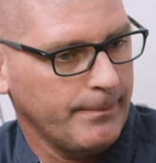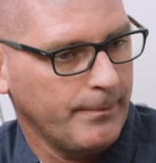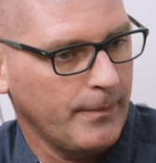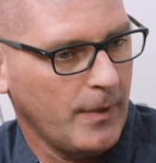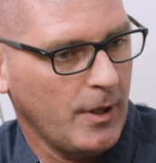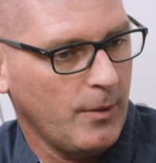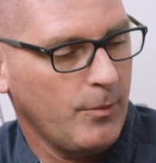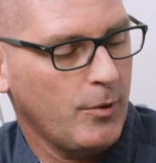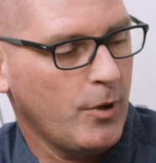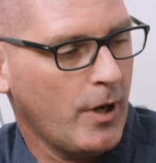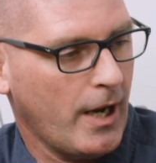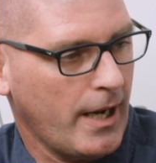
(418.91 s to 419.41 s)

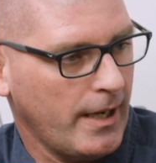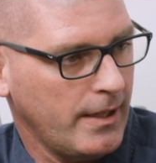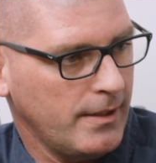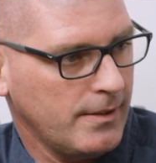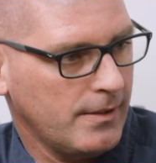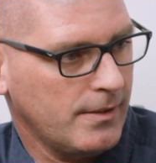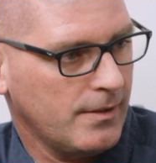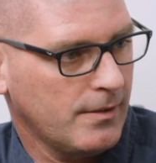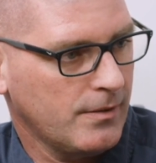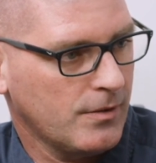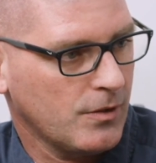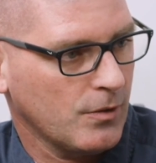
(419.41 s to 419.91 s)

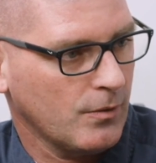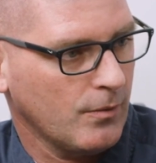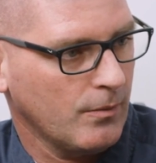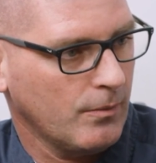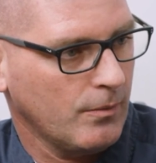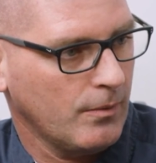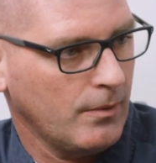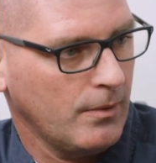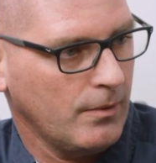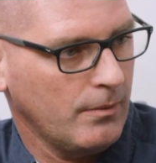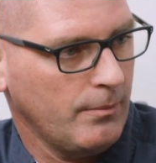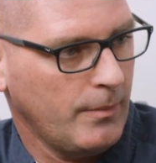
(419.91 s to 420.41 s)
immunize,
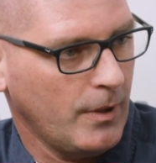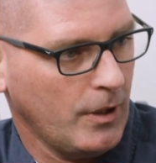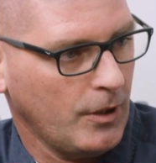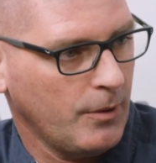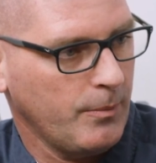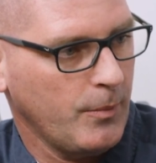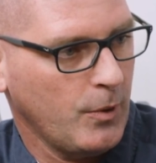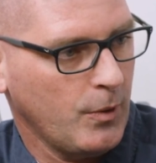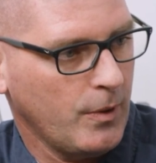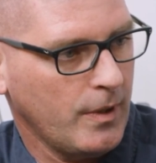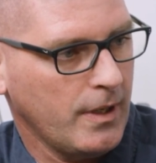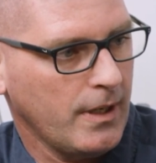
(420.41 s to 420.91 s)
so build
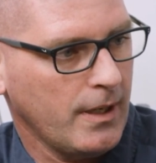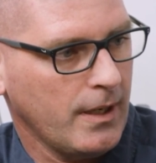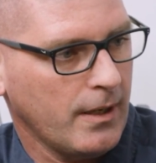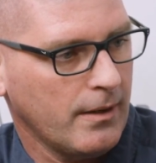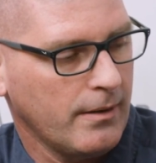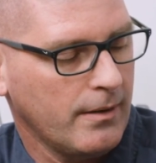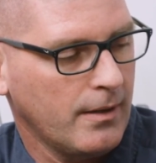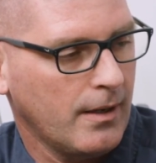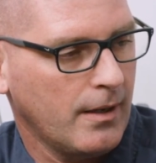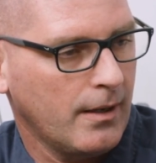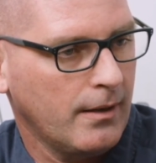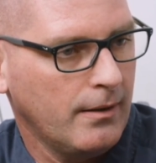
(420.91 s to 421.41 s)
immunity
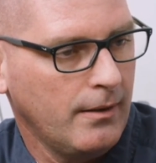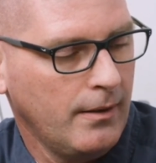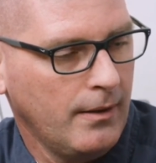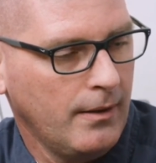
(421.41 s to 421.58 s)
in the,